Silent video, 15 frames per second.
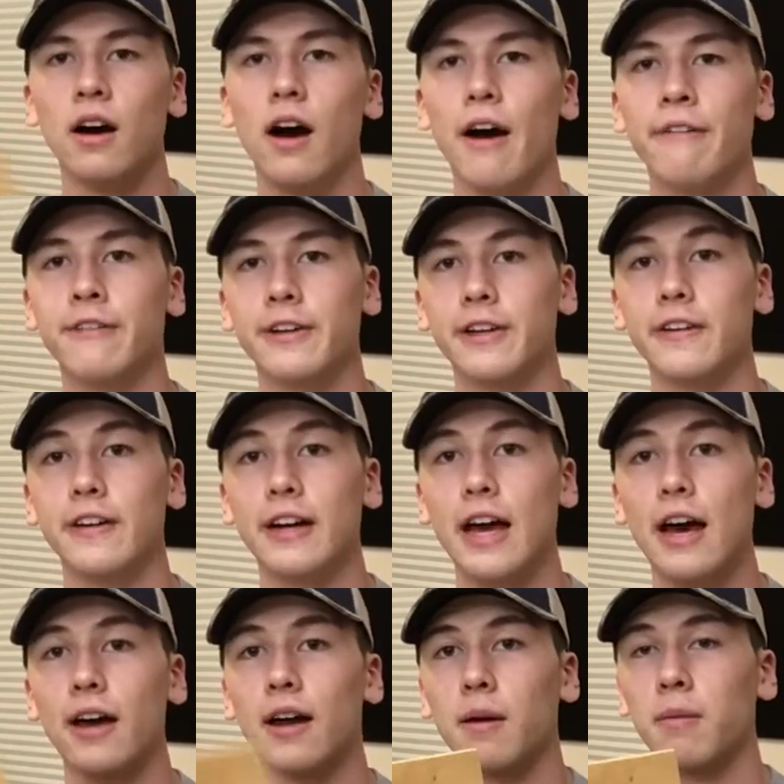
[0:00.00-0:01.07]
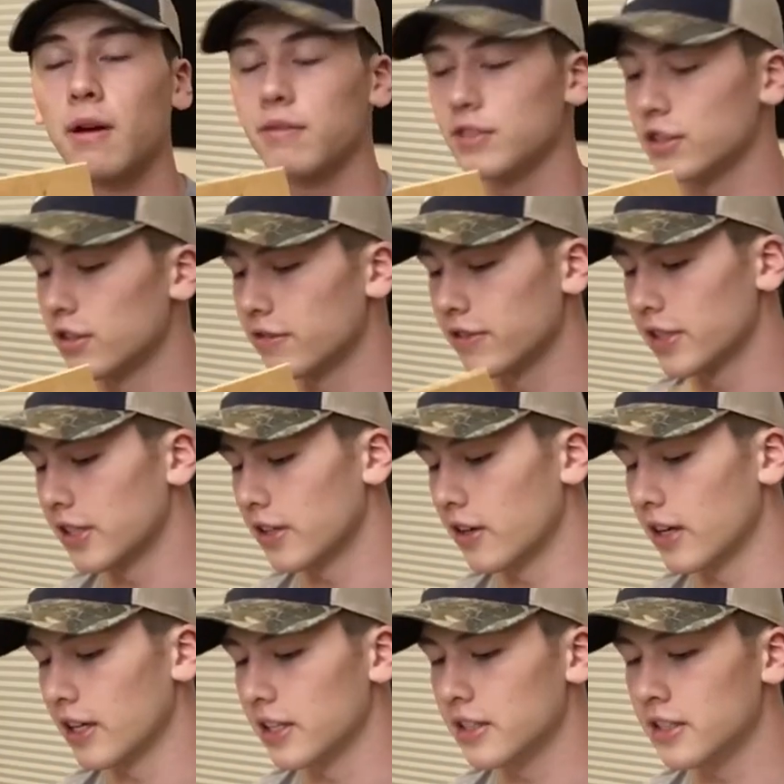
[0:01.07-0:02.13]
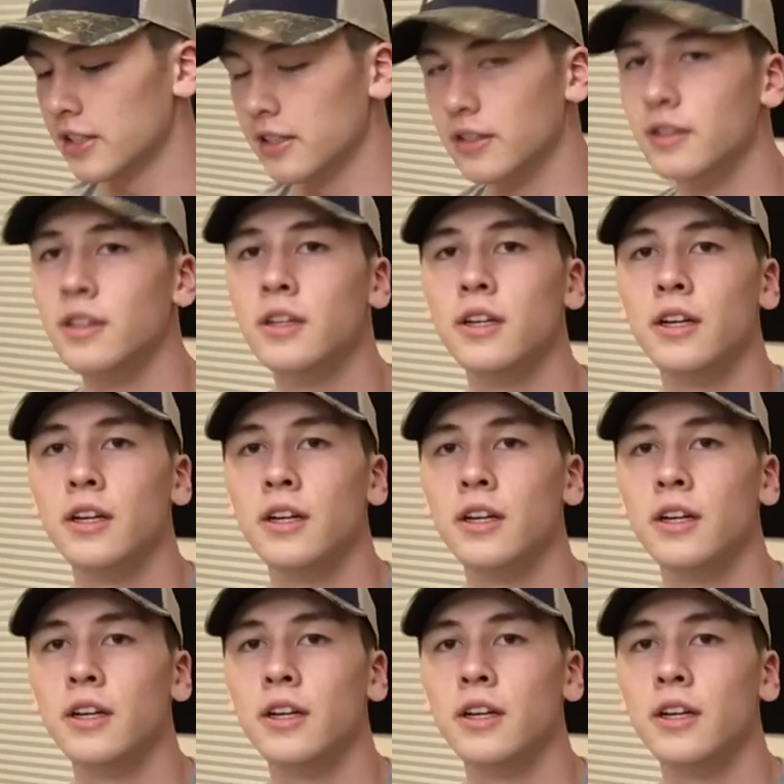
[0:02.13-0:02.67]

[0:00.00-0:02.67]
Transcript: I'll figure it out and I'll probably do a video on it too.